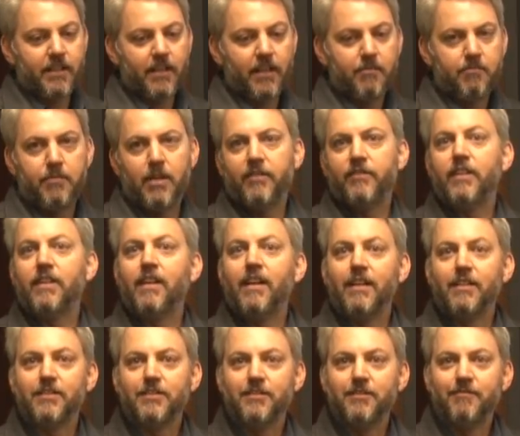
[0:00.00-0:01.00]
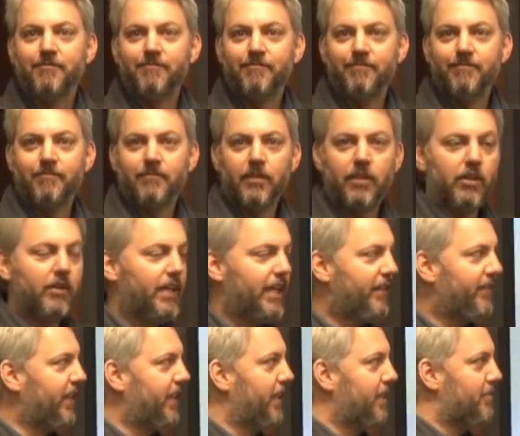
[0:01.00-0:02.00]
that Buffett likes. Low
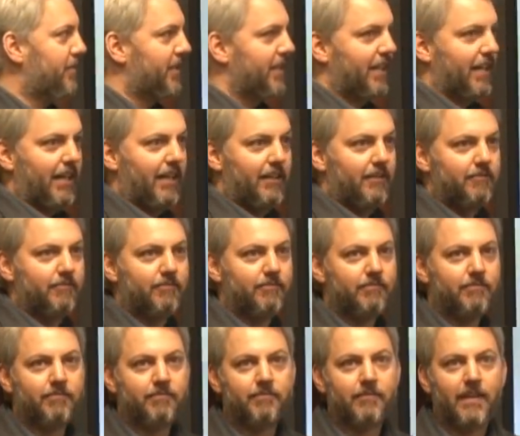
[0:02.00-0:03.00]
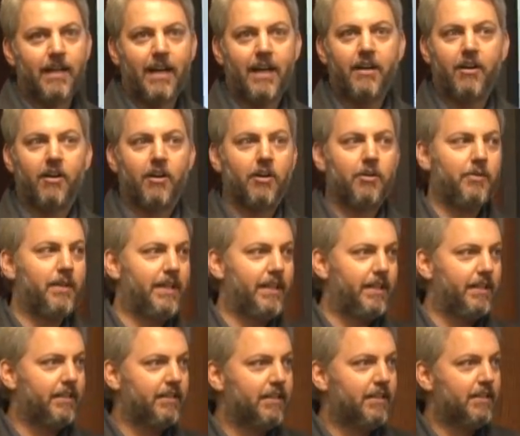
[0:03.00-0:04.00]
EV to EBITDA, high
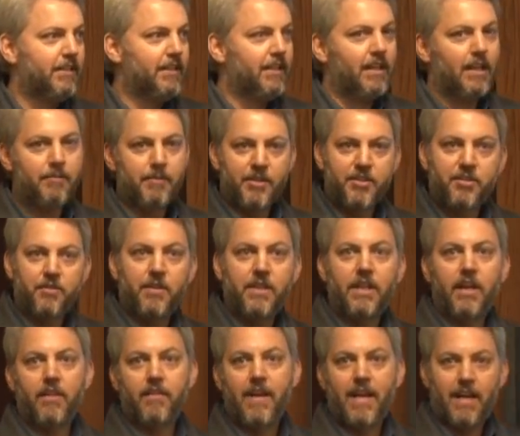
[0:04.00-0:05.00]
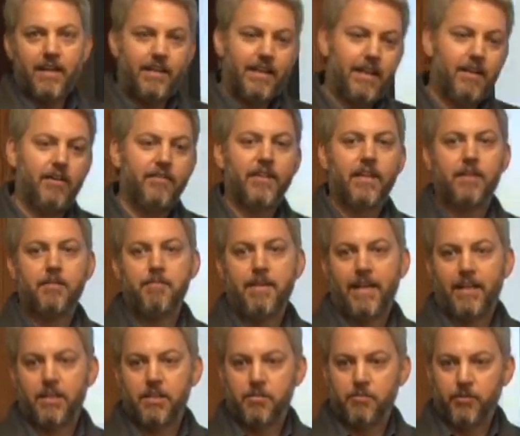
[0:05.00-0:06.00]
ROE, I'm going to screen on that. Now I've got a
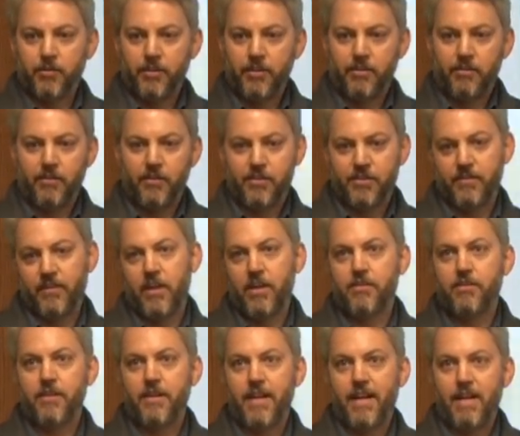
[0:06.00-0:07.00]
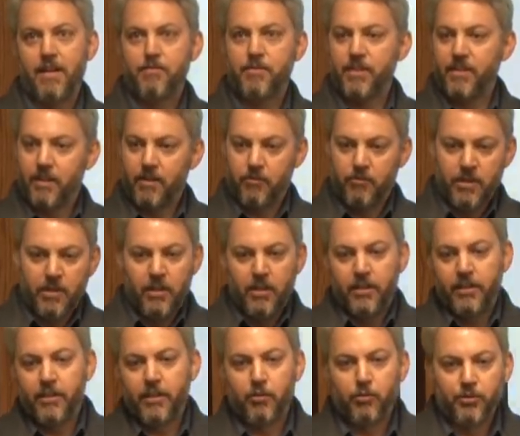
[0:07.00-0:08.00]
manageable universe of 100 names, and then
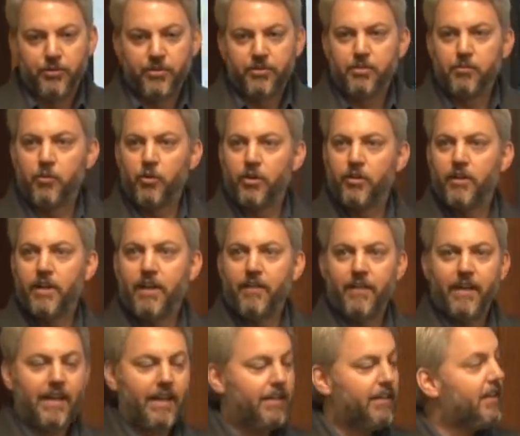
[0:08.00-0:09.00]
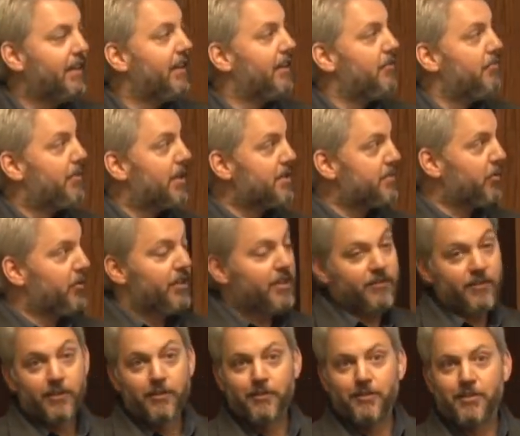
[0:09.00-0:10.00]
you know, we'll do some work around that. Much more
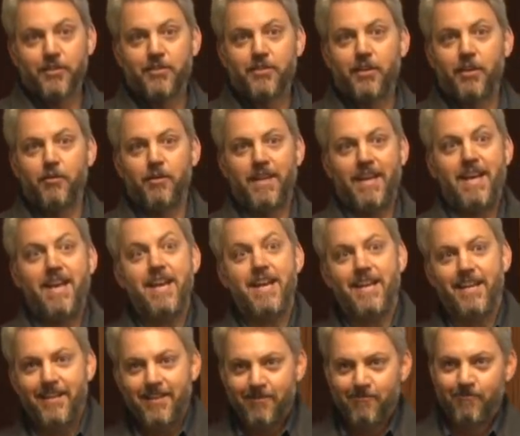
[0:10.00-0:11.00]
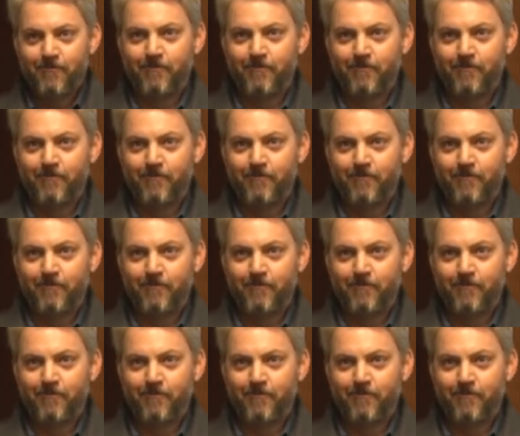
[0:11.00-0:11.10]
difficult to start with A